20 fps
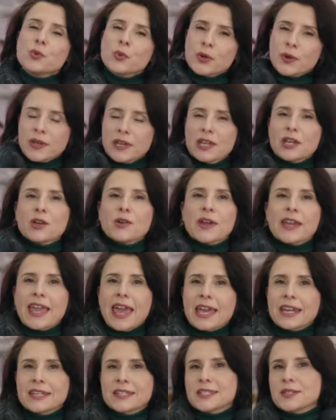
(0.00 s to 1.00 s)
we're here at
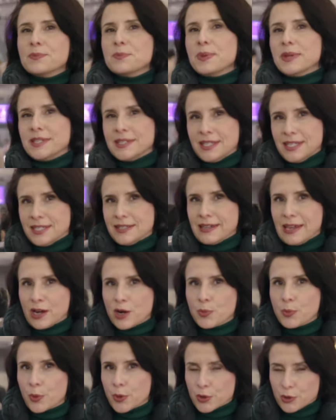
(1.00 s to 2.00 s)
Canada's busiest
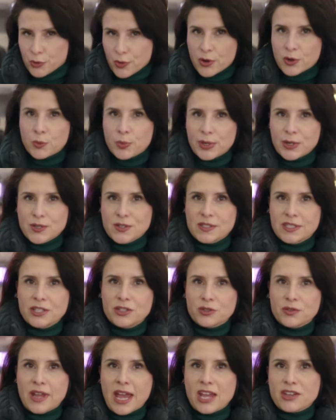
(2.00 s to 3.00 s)
airport, Toronto Pearson
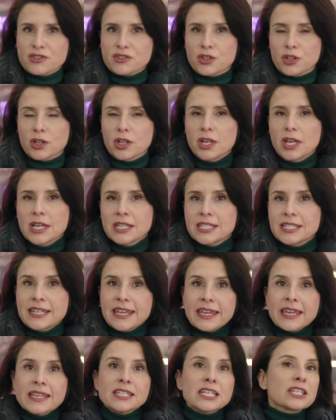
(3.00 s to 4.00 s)
International, to
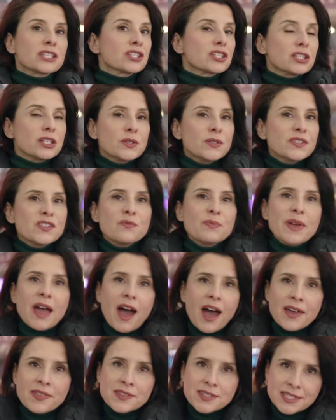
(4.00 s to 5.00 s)
take an exclusive
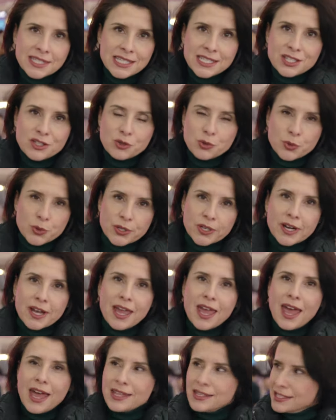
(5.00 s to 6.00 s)
behind the scenes tour
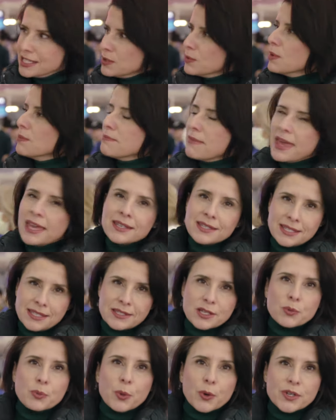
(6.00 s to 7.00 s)
and see what makes this
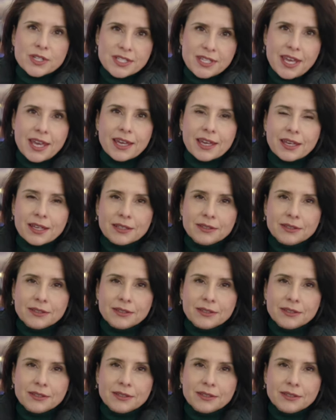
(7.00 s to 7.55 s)
airport tick.